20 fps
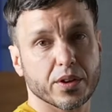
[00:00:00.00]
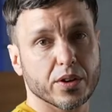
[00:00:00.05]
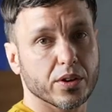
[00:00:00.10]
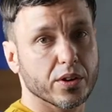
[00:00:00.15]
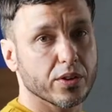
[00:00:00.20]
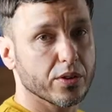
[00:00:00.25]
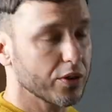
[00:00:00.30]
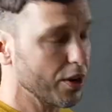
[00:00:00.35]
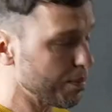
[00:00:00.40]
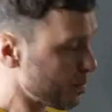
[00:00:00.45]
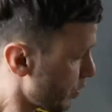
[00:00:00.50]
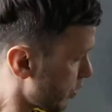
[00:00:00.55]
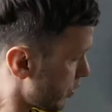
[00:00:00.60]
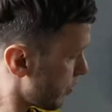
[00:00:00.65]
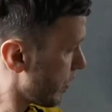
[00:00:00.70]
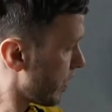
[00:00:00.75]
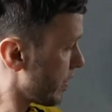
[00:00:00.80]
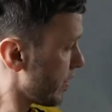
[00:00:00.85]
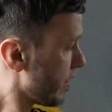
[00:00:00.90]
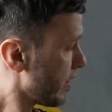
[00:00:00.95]
Crypto
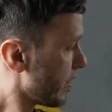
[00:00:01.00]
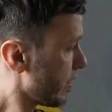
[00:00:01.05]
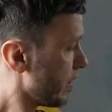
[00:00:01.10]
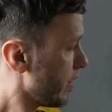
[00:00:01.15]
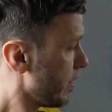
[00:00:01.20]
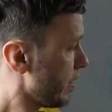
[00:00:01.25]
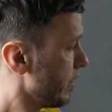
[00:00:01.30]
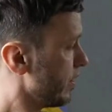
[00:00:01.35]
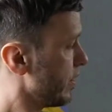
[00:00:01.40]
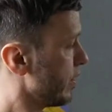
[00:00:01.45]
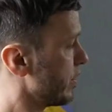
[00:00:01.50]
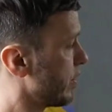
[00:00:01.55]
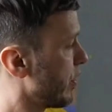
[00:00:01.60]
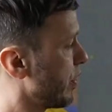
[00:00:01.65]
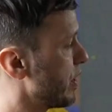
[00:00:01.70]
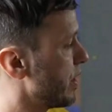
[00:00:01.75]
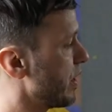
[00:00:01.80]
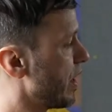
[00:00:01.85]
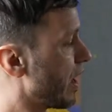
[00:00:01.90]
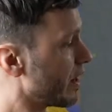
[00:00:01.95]
shredding is
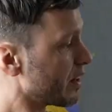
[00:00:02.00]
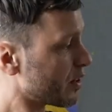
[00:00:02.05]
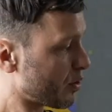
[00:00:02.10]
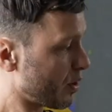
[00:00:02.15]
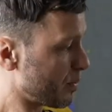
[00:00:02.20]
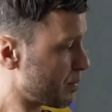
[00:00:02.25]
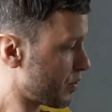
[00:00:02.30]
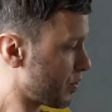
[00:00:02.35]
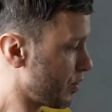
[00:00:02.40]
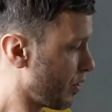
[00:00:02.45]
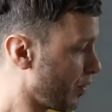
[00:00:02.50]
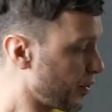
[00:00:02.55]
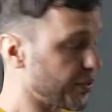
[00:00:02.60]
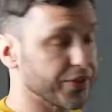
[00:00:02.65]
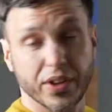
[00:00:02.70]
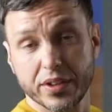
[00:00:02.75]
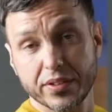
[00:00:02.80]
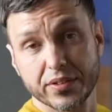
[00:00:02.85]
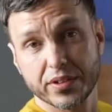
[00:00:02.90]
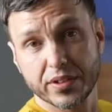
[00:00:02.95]
the encryption of
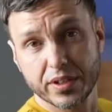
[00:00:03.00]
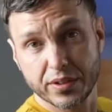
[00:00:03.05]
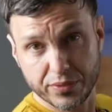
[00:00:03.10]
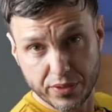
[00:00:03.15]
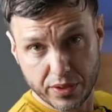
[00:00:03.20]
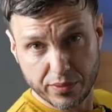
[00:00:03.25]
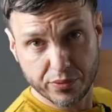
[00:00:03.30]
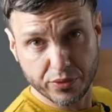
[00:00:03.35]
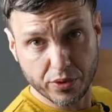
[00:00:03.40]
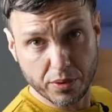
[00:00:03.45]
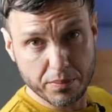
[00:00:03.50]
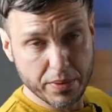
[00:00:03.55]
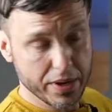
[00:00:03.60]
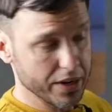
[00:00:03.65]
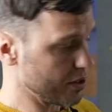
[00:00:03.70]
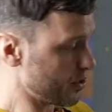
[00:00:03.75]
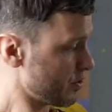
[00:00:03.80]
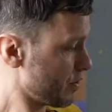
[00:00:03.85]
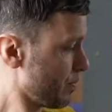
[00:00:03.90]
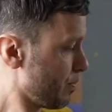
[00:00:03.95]
sensitive
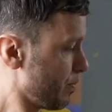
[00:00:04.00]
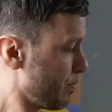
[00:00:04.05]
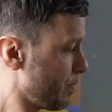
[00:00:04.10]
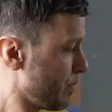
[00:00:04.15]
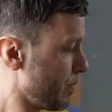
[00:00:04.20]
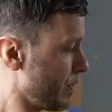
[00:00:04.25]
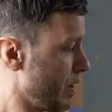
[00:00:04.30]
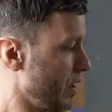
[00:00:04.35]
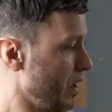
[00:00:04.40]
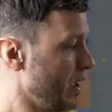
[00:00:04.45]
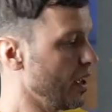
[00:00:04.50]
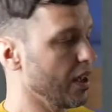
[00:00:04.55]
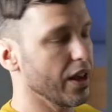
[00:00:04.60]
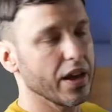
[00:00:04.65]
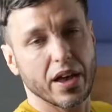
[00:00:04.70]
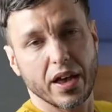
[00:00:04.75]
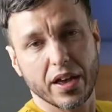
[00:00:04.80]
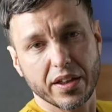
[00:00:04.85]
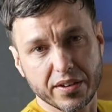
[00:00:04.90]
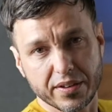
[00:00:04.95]
information,
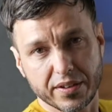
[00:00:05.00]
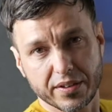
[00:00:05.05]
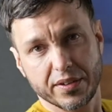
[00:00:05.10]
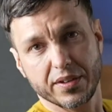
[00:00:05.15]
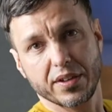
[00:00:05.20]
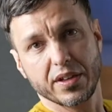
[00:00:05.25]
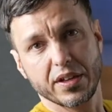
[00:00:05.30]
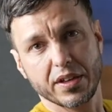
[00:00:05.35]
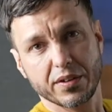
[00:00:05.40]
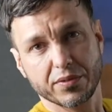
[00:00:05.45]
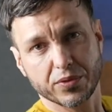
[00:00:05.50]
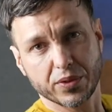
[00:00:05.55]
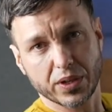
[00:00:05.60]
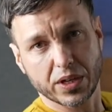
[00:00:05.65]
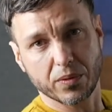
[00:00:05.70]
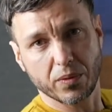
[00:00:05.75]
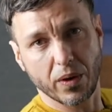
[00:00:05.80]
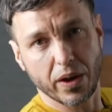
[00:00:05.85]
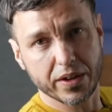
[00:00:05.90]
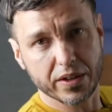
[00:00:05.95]
and, if
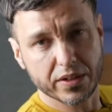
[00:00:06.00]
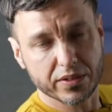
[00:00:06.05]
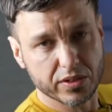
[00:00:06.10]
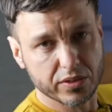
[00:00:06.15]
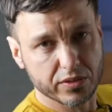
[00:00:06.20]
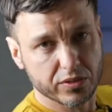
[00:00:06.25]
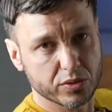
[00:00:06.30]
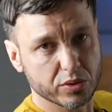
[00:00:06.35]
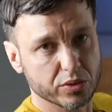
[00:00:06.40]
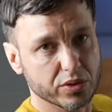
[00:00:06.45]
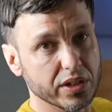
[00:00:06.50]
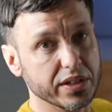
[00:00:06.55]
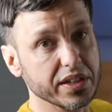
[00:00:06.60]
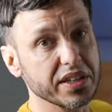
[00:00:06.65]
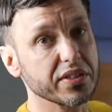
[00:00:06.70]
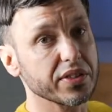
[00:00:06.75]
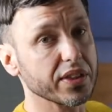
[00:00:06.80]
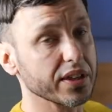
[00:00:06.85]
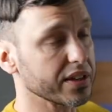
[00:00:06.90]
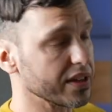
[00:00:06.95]
required, to delete
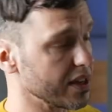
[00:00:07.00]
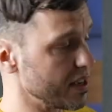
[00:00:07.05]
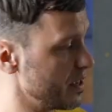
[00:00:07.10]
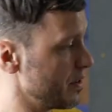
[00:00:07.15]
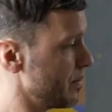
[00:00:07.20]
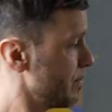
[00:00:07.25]
the key.